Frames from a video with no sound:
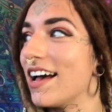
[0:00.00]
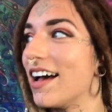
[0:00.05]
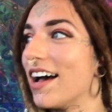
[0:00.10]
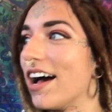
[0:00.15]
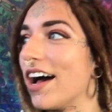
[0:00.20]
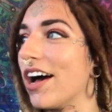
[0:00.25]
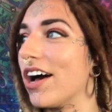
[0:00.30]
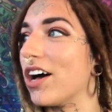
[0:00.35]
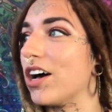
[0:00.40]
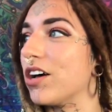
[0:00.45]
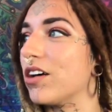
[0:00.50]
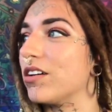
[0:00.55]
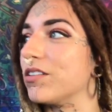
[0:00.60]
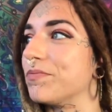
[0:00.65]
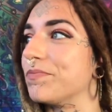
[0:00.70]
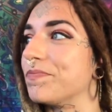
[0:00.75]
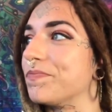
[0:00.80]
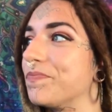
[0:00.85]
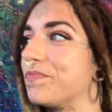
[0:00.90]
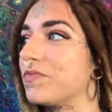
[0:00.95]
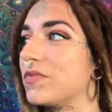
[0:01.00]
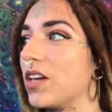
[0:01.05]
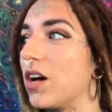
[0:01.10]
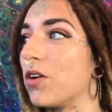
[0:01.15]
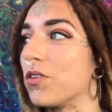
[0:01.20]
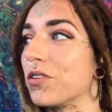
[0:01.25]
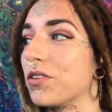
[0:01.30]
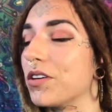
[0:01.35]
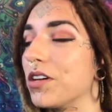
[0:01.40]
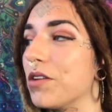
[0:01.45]
um,
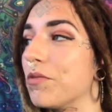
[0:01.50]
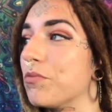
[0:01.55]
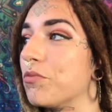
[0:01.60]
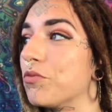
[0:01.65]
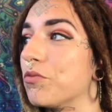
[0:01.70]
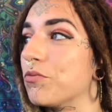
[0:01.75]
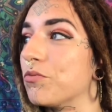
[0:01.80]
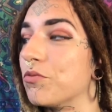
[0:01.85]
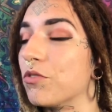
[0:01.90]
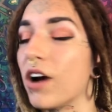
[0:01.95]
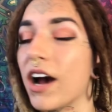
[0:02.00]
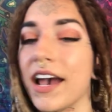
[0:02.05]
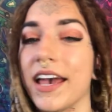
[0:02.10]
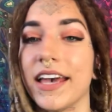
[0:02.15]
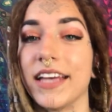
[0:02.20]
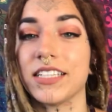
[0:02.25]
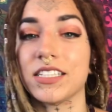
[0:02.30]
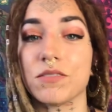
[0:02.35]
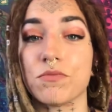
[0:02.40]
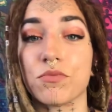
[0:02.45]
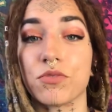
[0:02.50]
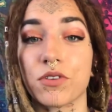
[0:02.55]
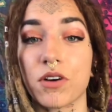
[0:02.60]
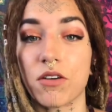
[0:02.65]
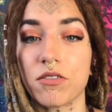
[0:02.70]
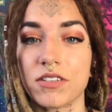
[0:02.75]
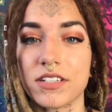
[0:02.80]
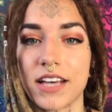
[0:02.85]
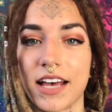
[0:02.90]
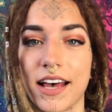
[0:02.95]
all the riots and
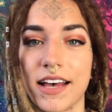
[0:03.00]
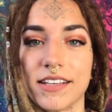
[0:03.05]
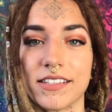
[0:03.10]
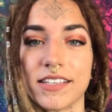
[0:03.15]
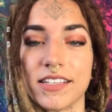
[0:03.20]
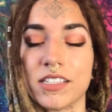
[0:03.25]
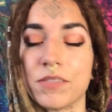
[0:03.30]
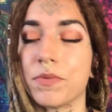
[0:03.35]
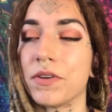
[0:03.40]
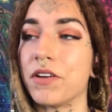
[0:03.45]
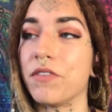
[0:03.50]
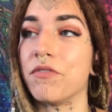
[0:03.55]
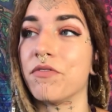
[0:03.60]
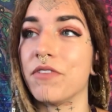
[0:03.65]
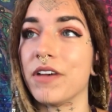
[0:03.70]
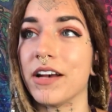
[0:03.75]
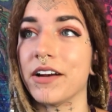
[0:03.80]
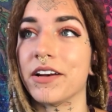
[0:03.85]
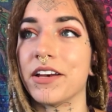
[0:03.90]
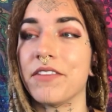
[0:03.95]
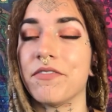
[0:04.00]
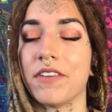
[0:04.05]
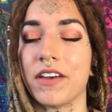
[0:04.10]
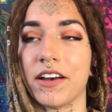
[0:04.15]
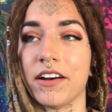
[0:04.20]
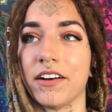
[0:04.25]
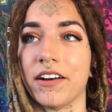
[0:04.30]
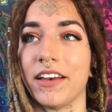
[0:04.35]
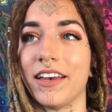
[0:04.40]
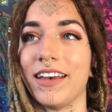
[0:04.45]
protests. It's been a very,
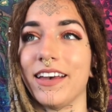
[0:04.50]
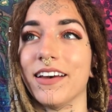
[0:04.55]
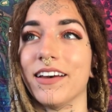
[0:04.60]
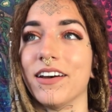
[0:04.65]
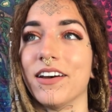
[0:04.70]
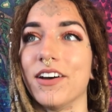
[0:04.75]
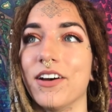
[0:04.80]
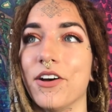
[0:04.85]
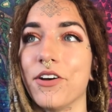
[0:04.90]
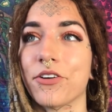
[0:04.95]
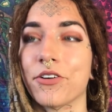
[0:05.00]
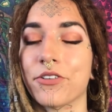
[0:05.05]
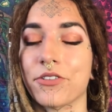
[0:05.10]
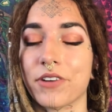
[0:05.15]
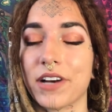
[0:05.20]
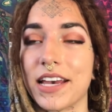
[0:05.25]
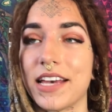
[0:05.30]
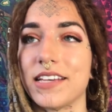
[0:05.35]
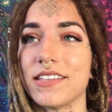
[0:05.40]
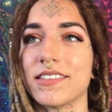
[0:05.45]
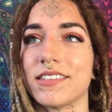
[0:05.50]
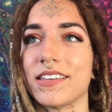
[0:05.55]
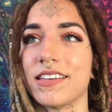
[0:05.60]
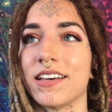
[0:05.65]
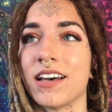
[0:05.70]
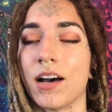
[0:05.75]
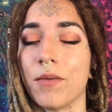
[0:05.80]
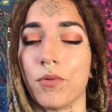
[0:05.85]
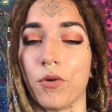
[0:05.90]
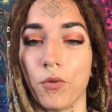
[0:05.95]
very crazy
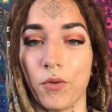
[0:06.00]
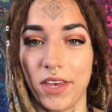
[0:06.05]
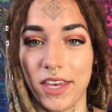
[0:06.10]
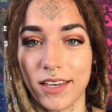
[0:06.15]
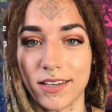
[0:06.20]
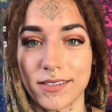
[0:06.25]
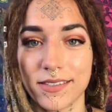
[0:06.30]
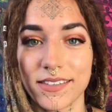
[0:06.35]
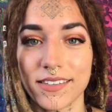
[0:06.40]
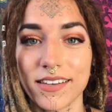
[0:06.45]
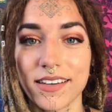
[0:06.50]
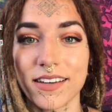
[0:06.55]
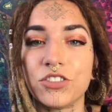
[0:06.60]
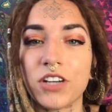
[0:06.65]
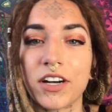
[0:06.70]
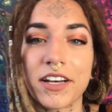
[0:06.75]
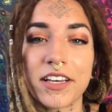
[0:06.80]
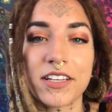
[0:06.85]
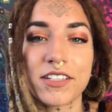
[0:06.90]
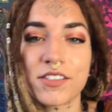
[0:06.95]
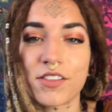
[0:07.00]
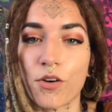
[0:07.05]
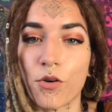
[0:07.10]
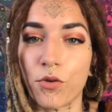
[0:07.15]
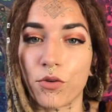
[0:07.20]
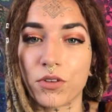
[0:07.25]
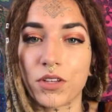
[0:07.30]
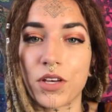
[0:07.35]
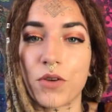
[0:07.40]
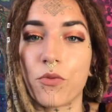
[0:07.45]
couple weeks. Dreading is the
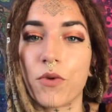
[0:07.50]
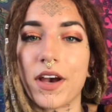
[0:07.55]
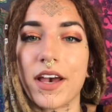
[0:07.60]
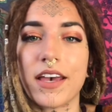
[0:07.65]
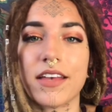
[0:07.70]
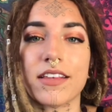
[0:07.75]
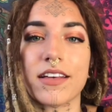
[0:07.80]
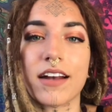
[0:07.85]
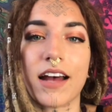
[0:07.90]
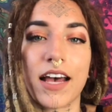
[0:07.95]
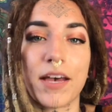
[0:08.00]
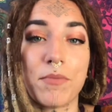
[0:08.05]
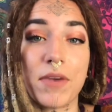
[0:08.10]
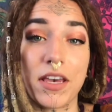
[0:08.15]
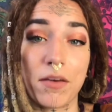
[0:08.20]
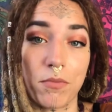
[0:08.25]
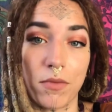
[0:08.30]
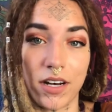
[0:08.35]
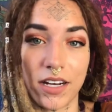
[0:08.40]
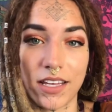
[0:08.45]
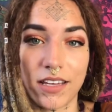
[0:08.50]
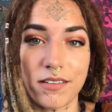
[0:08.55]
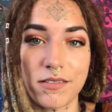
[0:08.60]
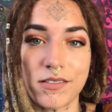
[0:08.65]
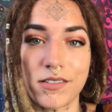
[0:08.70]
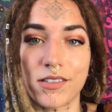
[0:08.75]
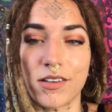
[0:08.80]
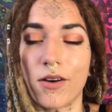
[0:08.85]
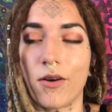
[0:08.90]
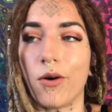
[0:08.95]
only way that I make money,
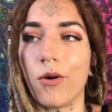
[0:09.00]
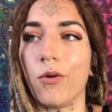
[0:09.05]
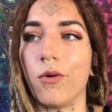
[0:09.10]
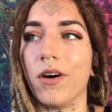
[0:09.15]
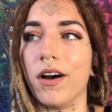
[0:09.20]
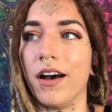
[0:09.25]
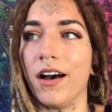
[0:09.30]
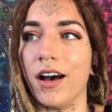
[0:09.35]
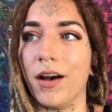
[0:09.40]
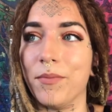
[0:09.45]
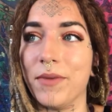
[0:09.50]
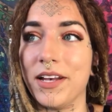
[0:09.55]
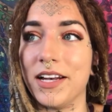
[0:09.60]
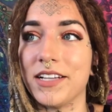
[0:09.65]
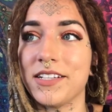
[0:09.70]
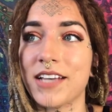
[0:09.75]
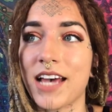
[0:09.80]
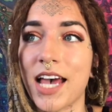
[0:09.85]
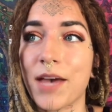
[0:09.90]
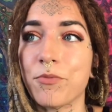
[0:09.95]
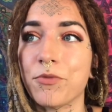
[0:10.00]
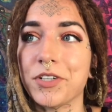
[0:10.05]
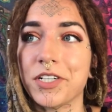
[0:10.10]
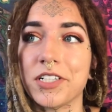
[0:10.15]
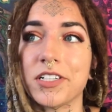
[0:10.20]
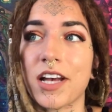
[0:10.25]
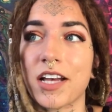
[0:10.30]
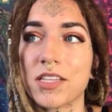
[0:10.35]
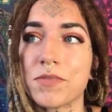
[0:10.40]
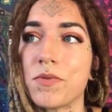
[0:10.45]
so um, in a time where you're
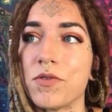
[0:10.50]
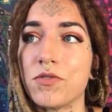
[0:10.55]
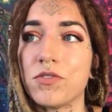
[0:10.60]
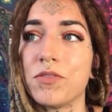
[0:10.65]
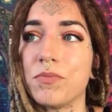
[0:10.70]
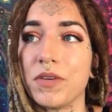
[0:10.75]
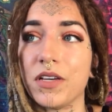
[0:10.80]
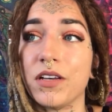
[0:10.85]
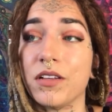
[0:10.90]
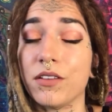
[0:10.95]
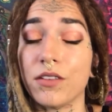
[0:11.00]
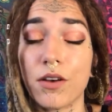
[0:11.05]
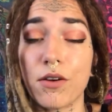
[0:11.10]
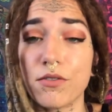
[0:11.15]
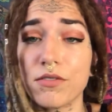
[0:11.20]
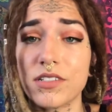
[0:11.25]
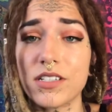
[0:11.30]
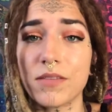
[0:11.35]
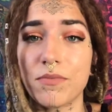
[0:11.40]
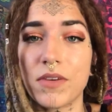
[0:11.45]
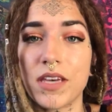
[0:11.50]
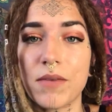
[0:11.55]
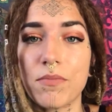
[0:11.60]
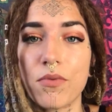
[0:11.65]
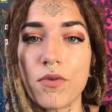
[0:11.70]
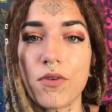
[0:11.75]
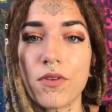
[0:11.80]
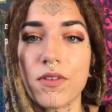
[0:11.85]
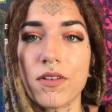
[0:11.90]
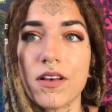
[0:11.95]
not supposed to be close to
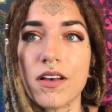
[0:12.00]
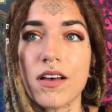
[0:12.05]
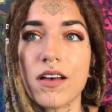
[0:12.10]
people,